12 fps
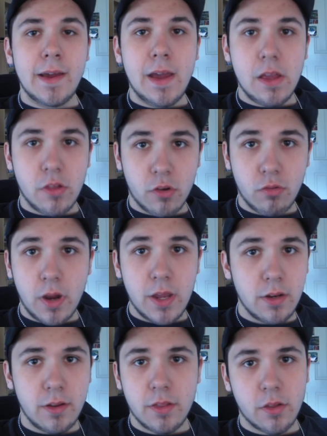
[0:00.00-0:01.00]
It's a
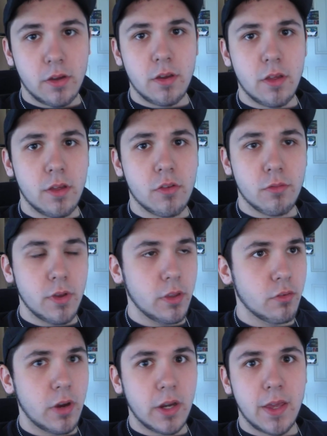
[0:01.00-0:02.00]
great, it's a, it's a
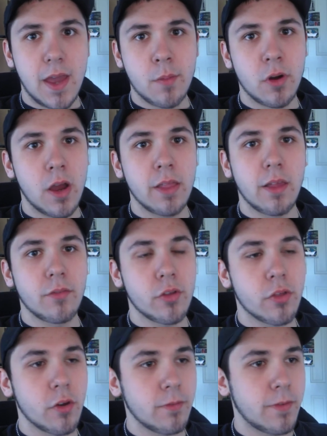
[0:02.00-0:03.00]
really great camera. I love
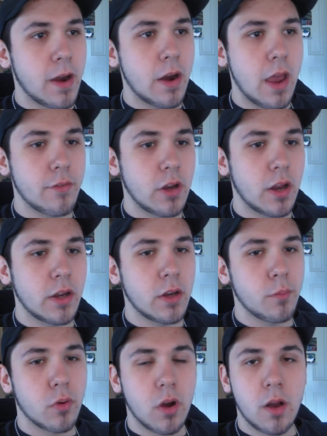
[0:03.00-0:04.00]
it so far. I haven't had
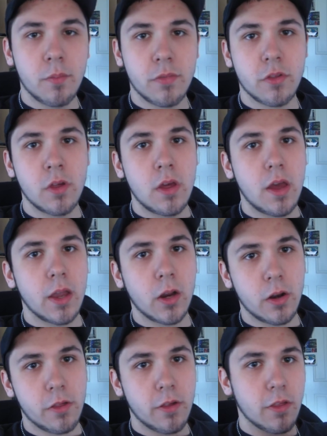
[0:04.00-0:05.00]
any problems. I
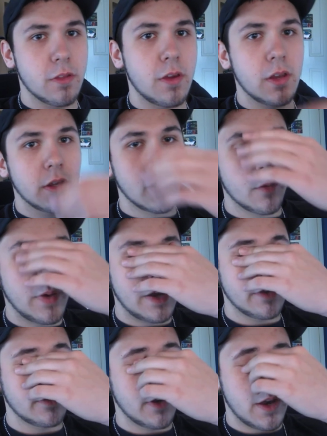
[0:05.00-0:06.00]
got a 16
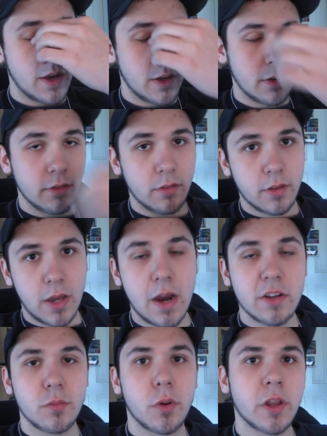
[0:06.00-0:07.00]
gigabyte uh,
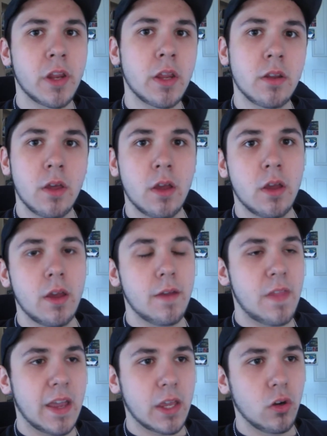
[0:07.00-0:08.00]
card to put in it,
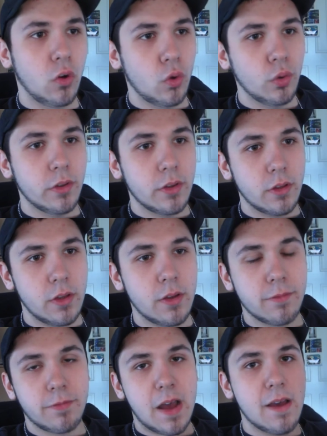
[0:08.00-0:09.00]
and that can hold
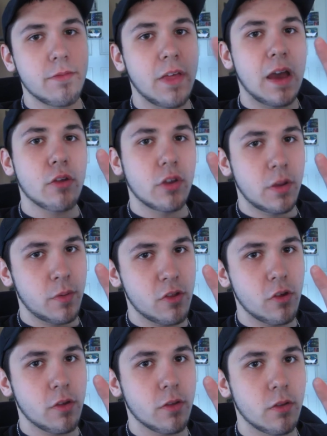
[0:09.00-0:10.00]
5,000
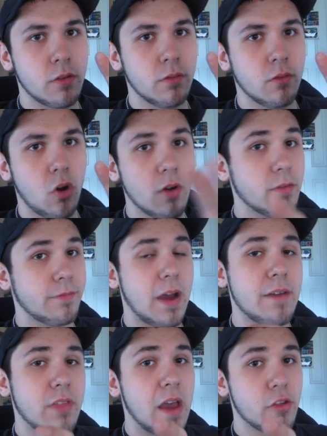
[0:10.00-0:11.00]
images, over
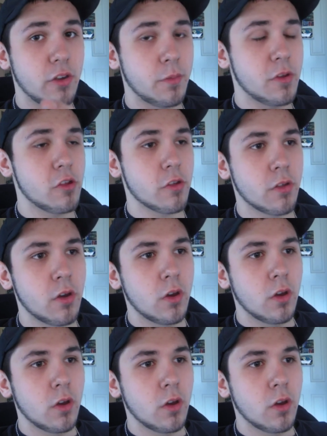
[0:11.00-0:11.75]
5,000 images,